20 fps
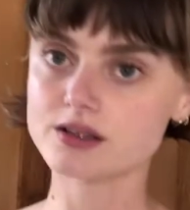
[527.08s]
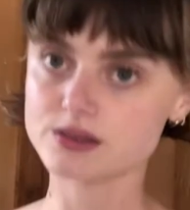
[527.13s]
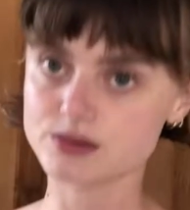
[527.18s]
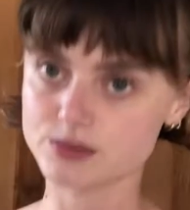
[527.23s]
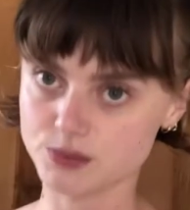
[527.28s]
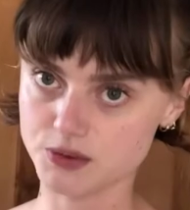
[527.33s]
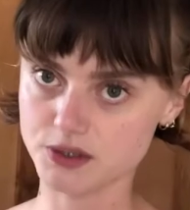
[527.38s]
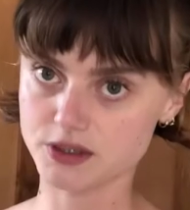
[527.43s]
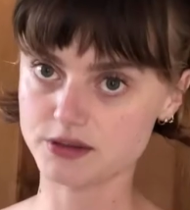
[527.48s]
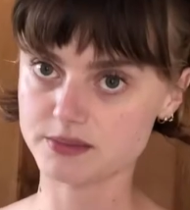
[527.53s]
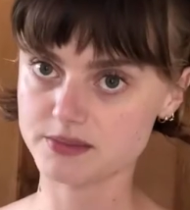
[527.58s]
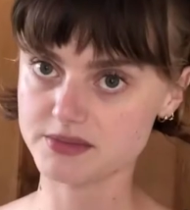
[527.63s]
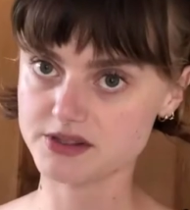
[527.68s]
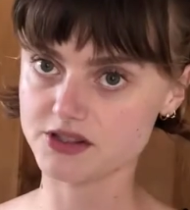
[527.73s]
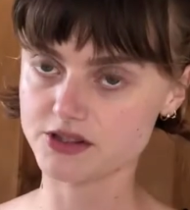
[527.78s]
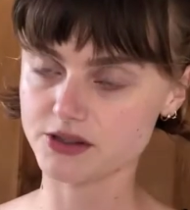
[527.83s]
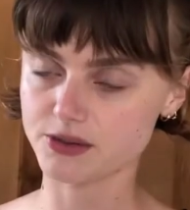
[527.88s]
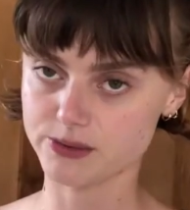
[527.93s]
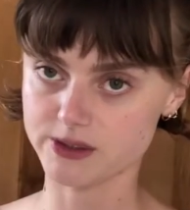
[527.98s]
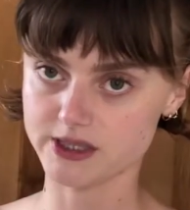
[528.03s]
Worms
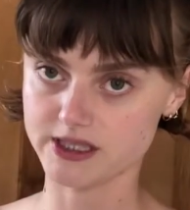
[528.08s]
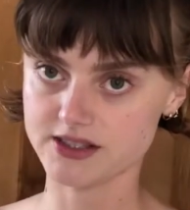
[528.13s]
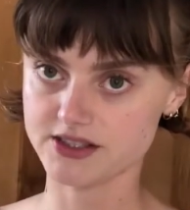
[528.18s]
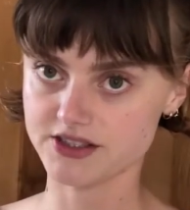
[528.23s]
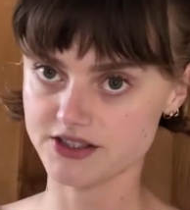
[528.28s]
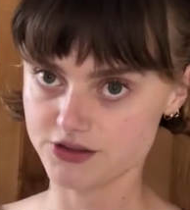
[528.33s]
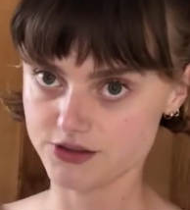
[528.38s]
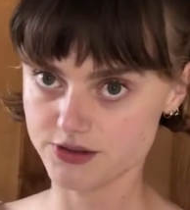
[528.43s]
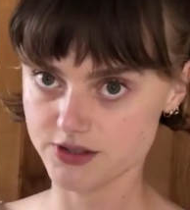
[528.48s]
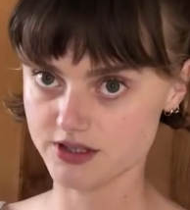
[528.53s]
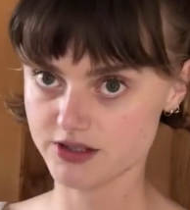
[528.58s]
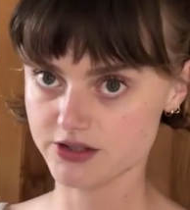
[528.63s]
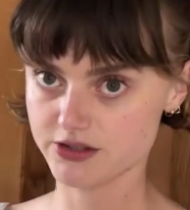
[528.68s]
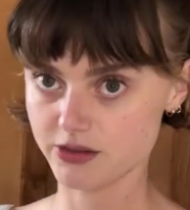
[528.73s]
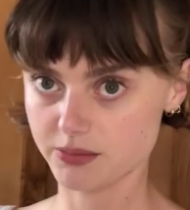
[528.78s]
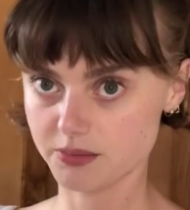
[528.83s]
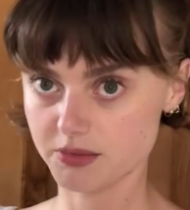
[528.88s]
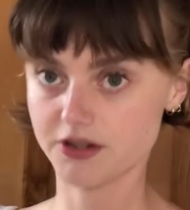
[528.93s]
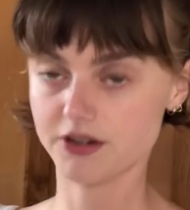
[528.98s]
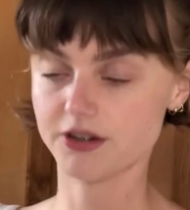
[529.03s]
don't like citrus, so
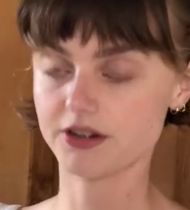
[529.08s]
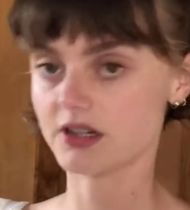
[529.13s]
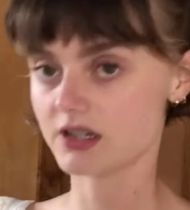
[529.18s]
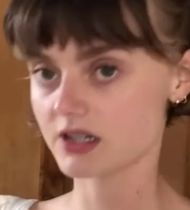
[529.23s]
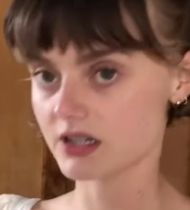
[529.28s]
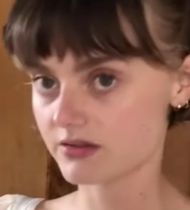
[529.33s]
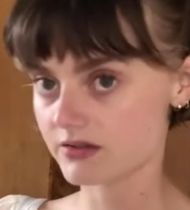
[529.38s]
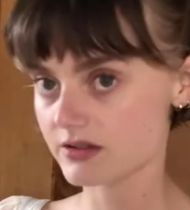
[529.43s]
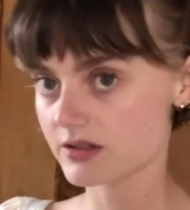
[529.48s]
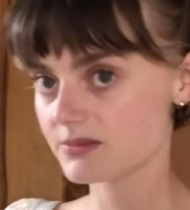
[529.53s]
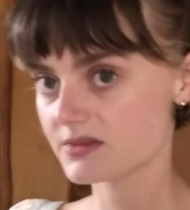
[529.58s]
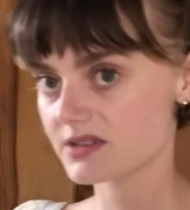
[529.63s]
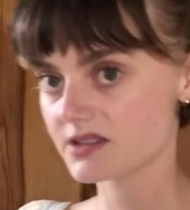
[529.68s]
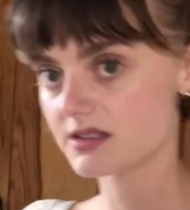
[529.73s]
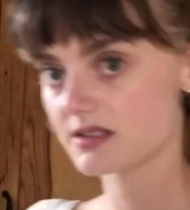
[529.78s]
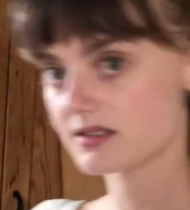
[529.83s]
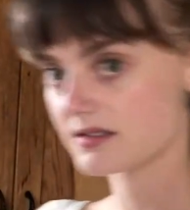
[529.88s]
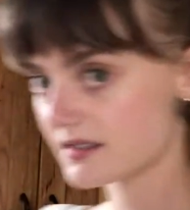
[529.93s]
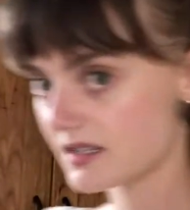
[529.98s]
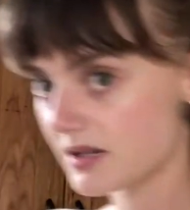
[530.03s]
I'm not gonna give them
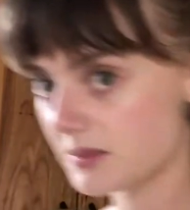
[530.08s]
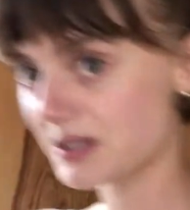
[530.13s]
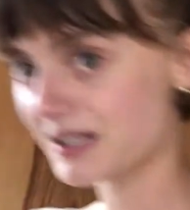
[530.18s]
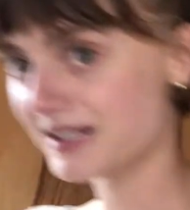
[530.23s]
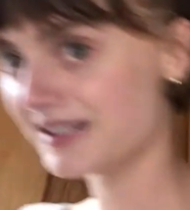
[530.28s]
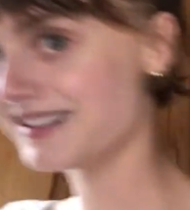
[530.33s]
this lemon.